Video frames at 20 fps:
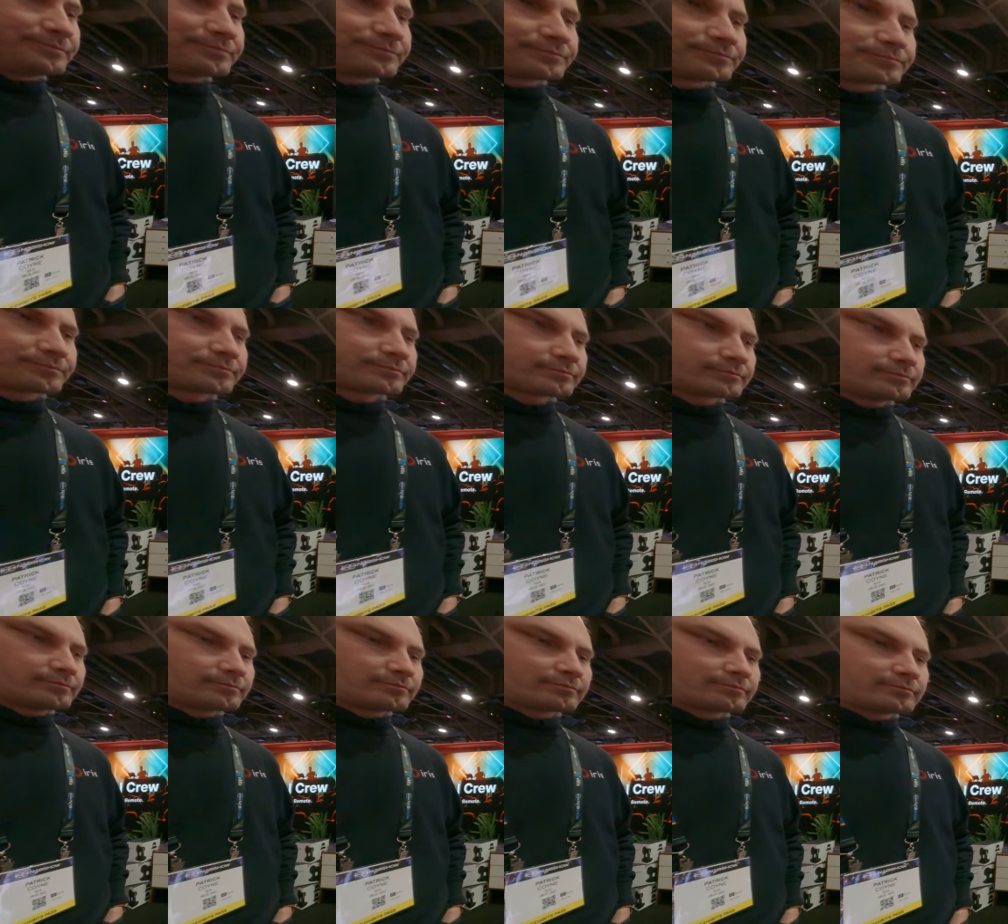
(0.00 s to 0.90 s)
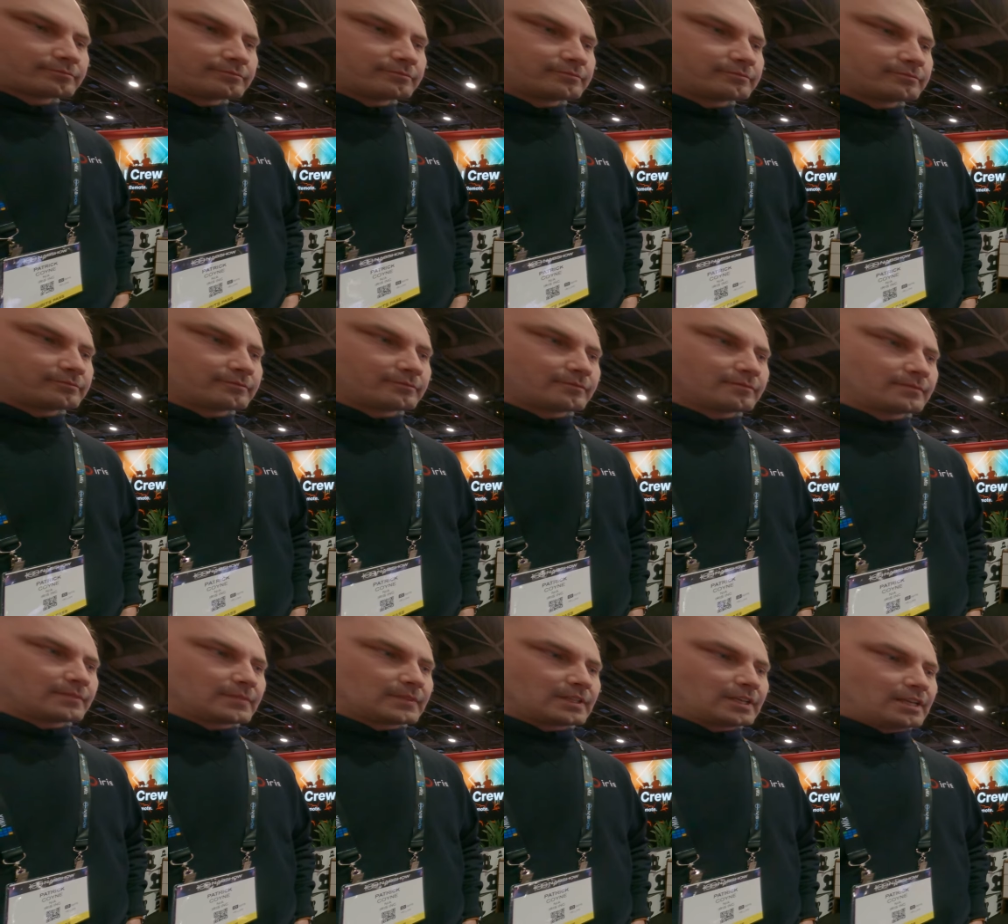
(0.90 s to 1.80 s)
So it's a subscription
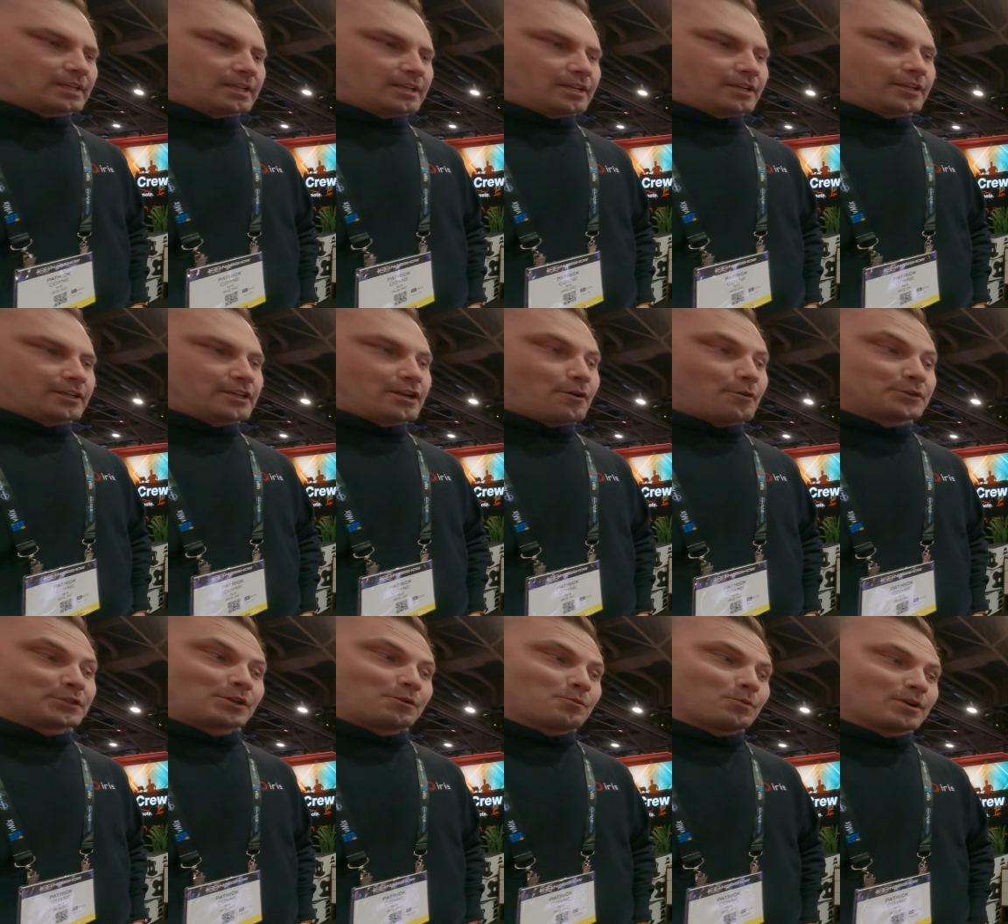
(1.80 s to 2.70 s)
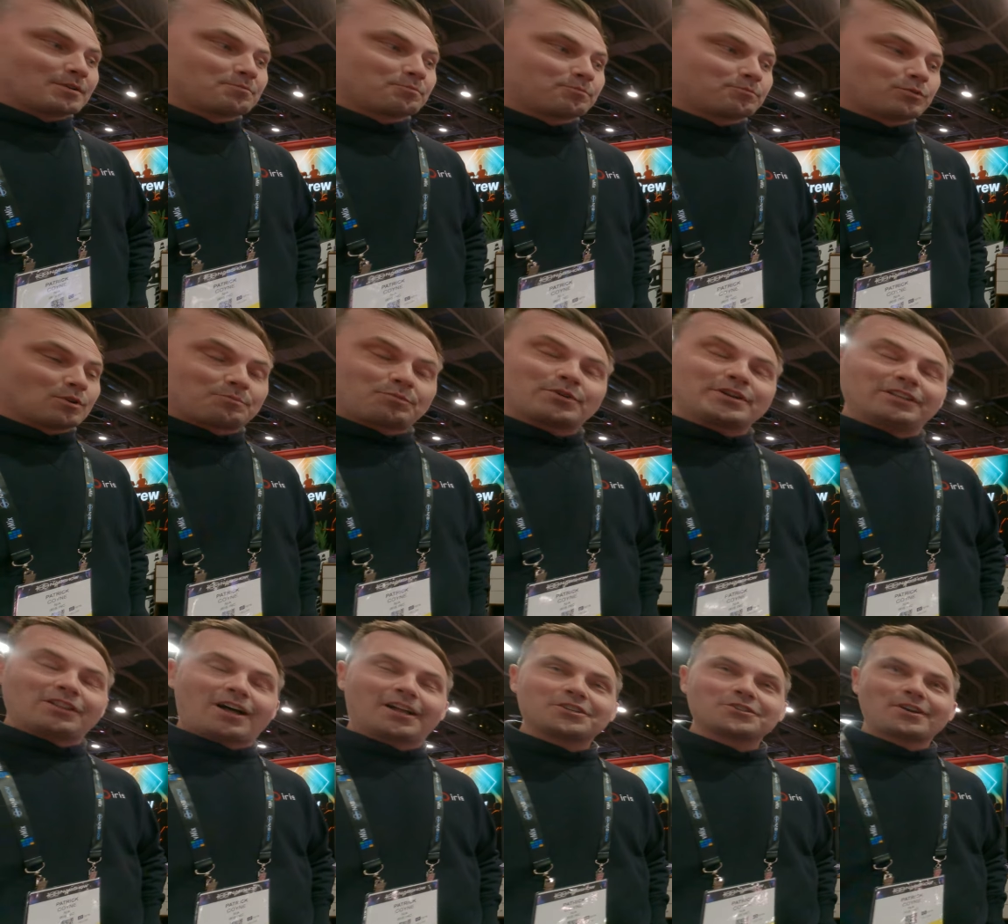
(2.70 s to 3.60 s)
base. You know, so we're, we're
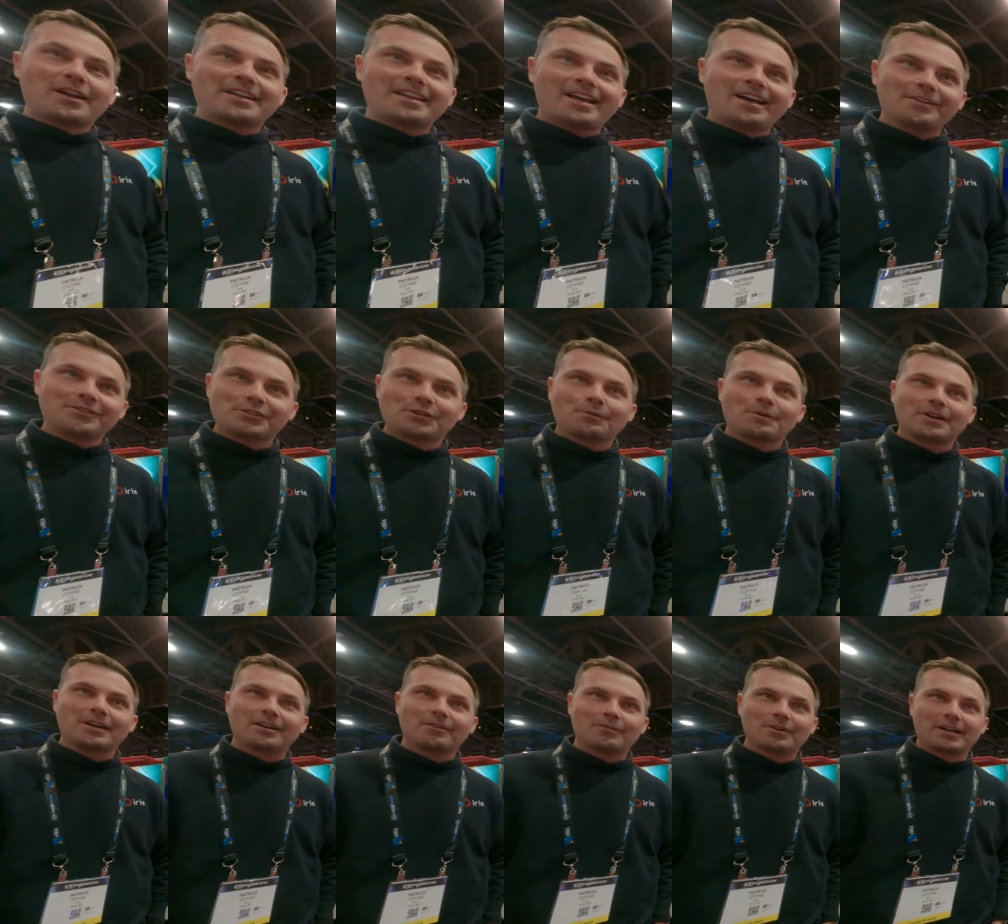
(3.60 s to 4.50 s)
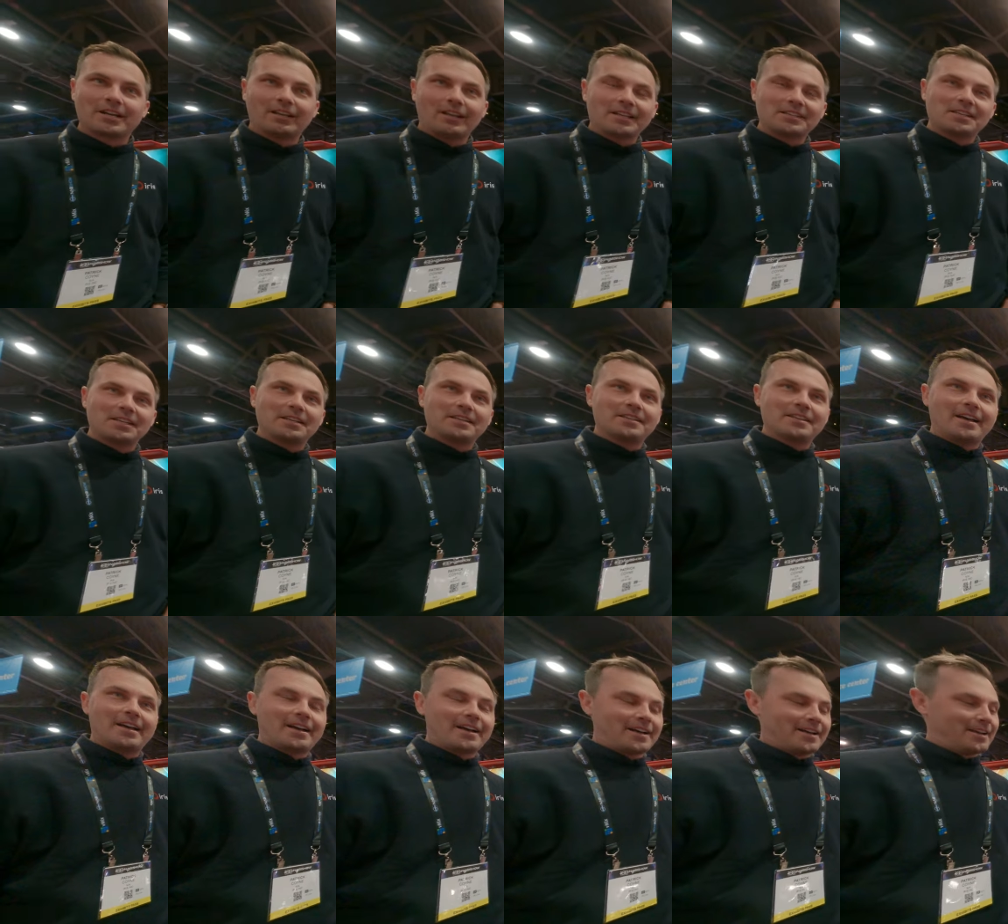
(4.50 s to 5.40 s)
pre-launch right now, oh. so we're, we're collecting
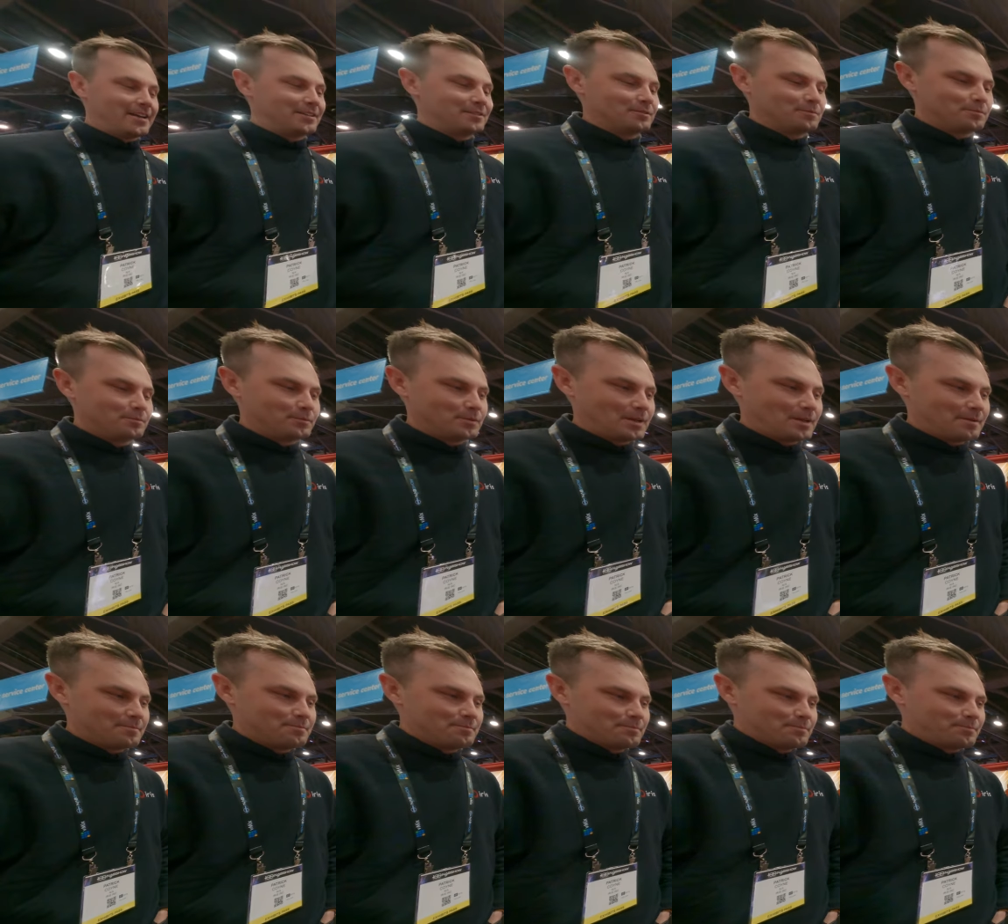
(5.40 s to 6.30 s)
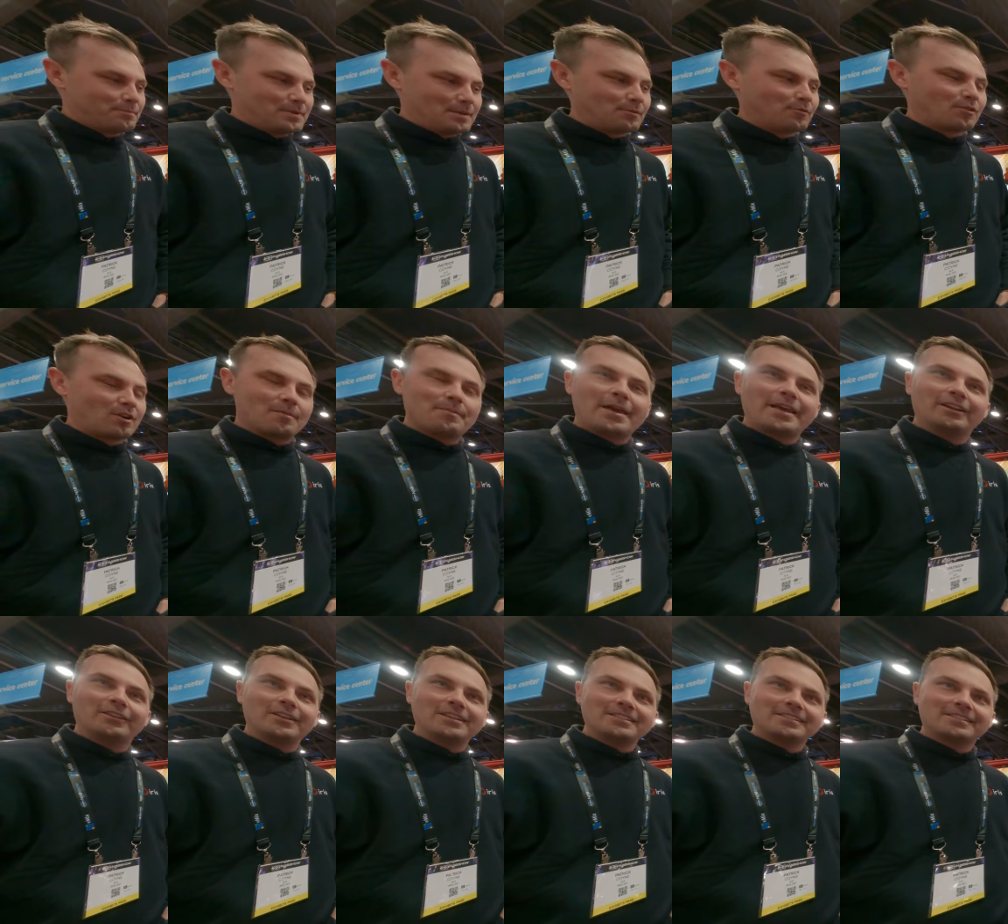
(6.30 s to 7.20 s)
uh, uh, people for our
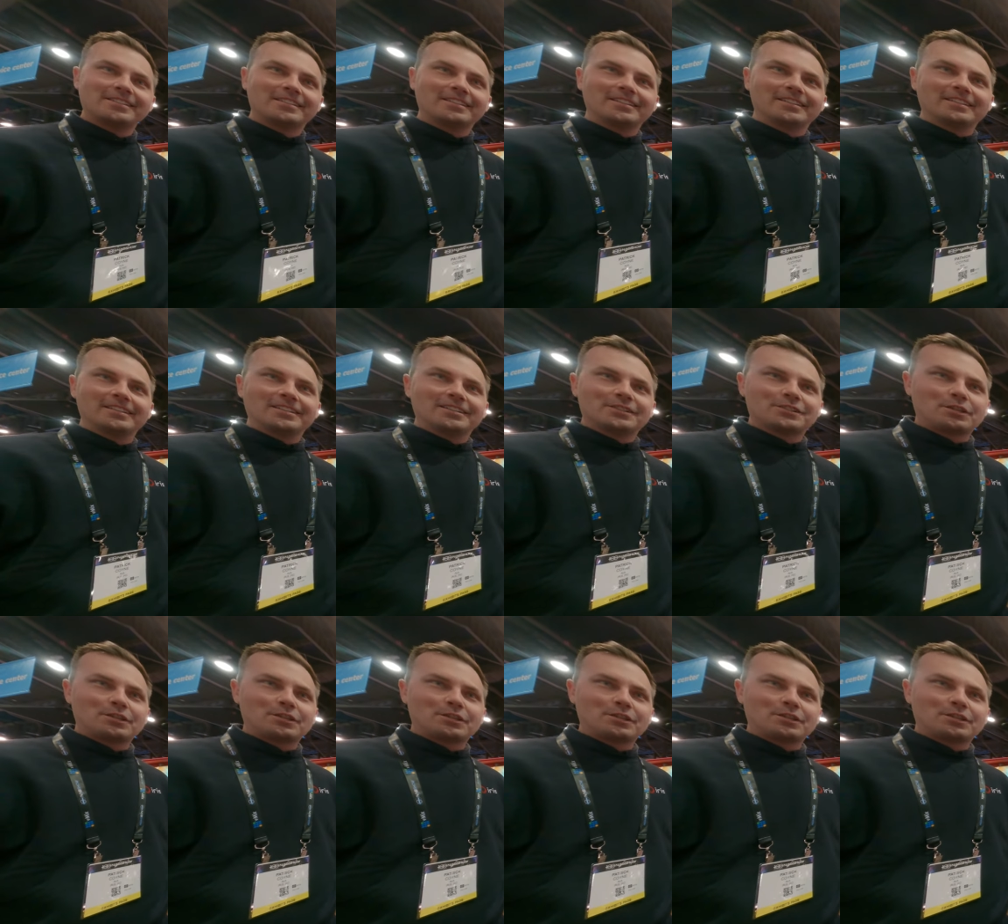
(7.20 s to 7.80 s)
beta list. Yeah.